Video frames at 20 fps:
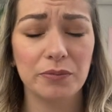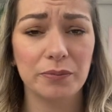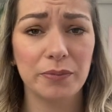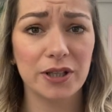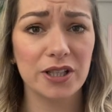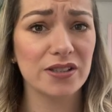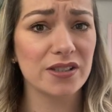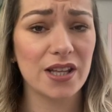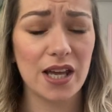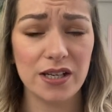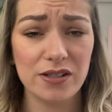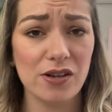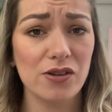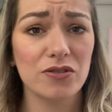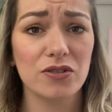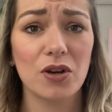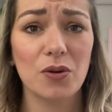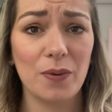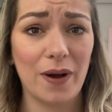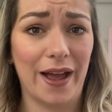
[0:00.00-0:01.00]
because they don't
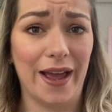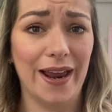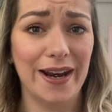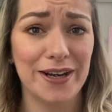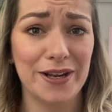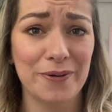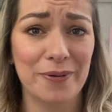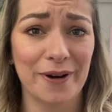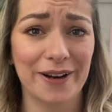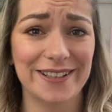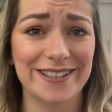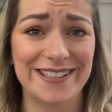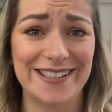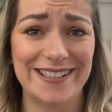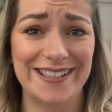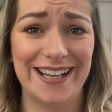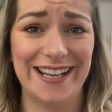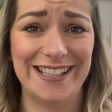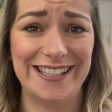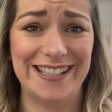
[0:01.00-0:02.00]
know where anyone's
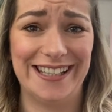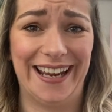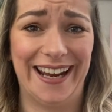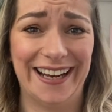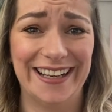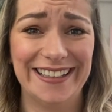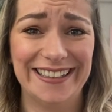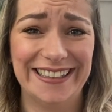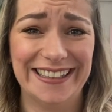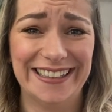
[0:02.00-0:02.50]
sitting.